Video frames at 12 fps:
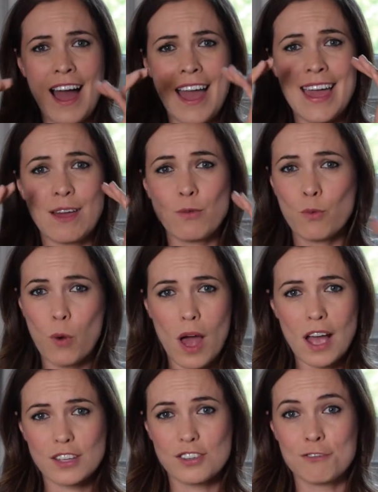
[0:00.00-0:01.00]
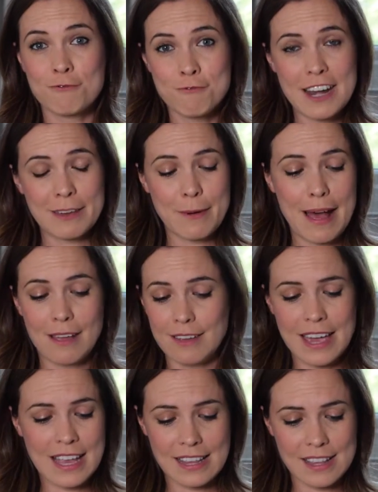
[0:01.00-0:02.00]
it worked really well.
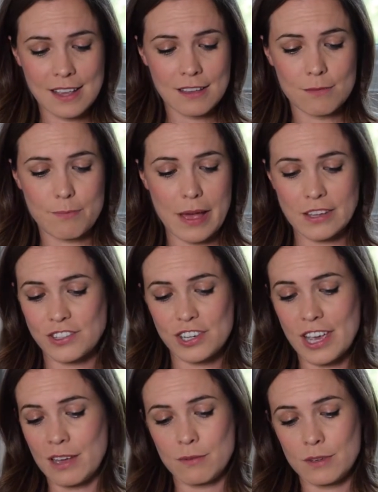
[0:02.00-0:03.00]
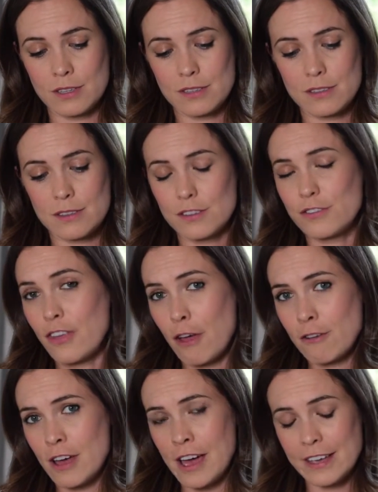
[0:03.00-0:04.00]
It didn't budge. It was
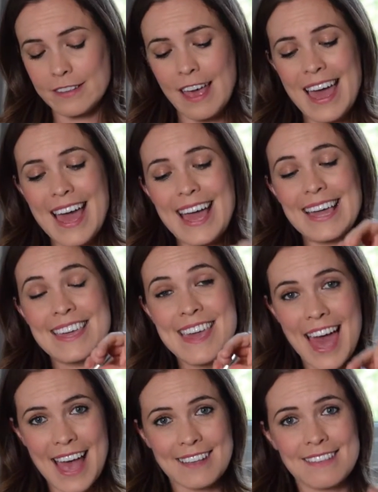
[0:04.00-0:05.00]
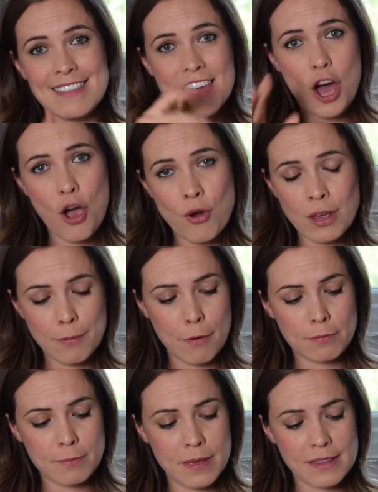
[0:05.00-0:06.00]
so nice. yet the only
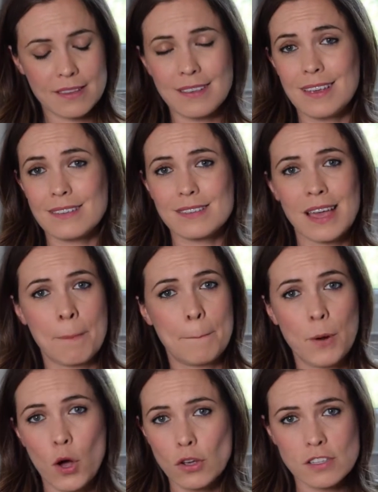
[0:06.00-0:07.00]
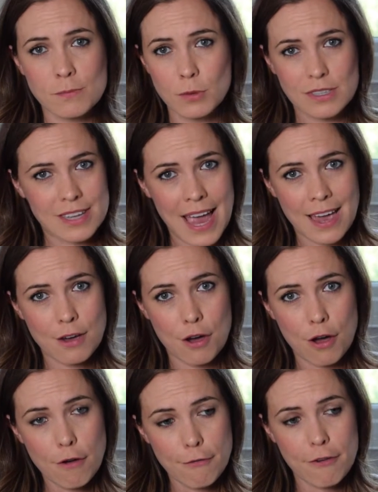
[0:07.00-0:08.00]
problem is it's impossible to take
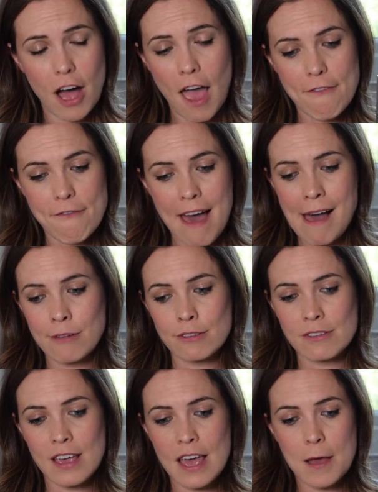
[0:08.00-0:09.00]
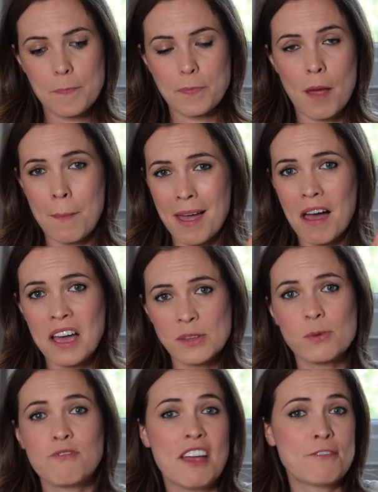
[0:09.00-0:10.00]
off. I found my
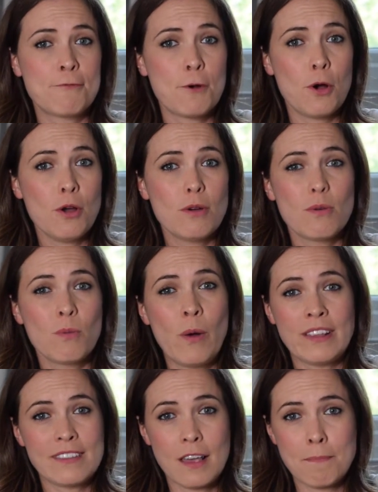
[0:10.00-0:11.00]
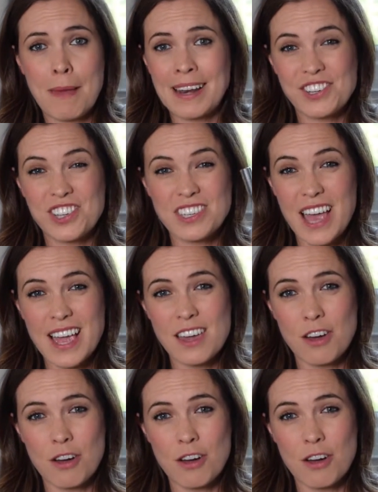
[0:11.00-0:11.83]
eyes were red raw once I'd managed to take it